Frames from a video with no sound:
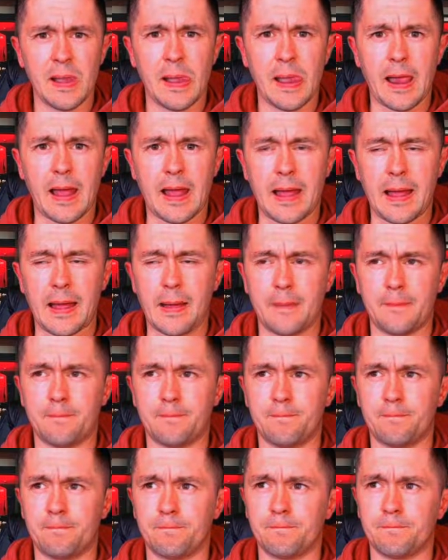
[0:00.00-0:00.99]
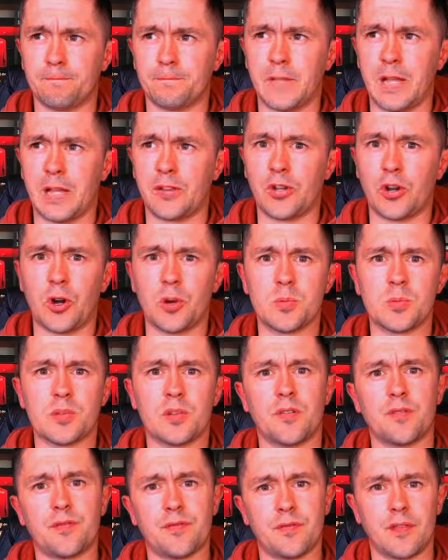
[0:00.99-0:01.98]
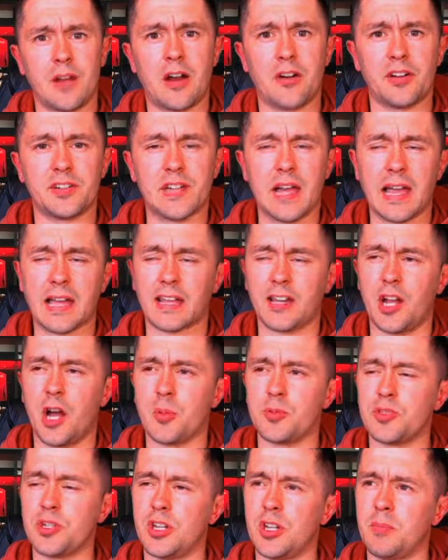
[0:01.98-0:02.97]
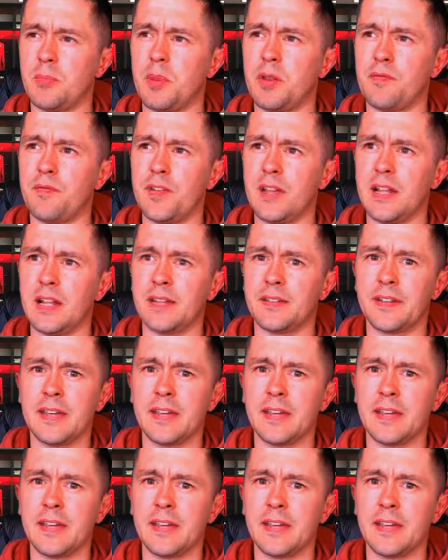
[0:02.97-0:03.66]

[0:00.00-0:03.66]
in terms of our attacking option in midfield.